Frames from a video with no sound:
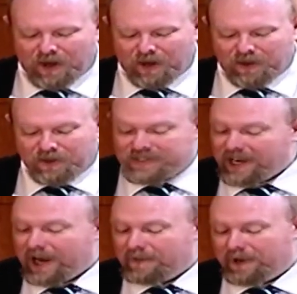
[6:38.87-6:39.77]
The
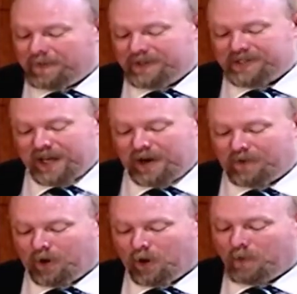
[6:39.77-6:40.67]
same can be said of
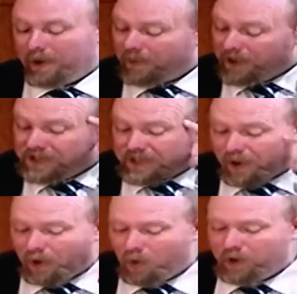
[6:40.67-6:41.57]
our own memories.
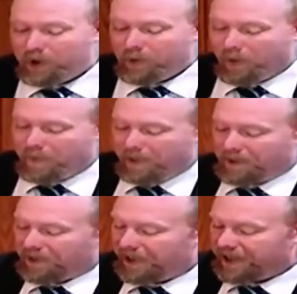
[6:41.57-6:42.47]
Though we remember
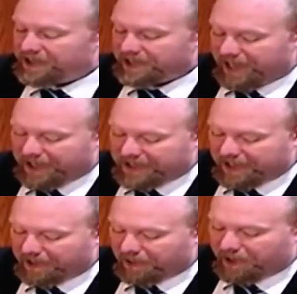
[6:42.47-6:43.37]
things as
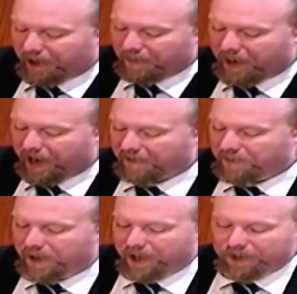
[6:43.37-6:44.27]
ideal, there may have
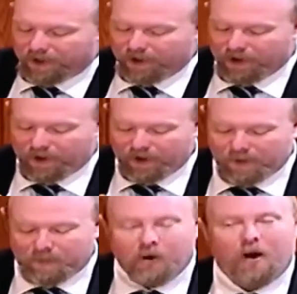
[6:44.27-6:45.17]
been
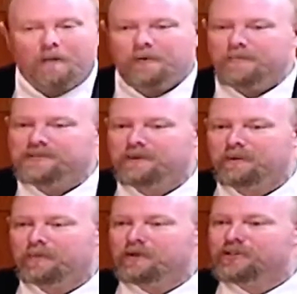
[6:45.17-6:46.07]
problems that
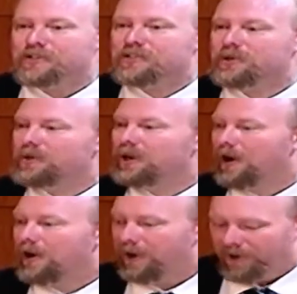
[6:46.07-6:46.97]
we were just too
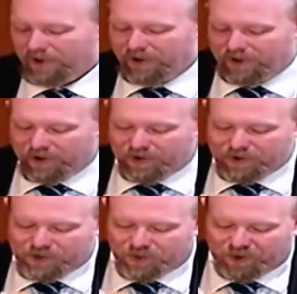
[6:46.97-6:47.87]
young
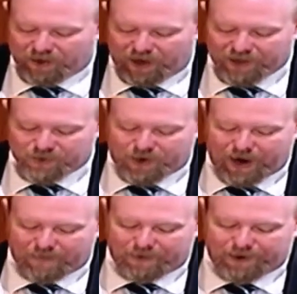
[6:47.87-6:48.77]
to realize were
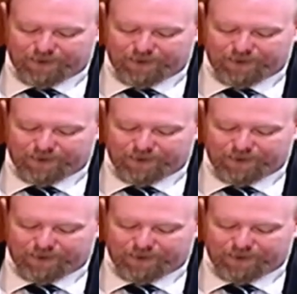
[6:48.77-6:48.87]
happening.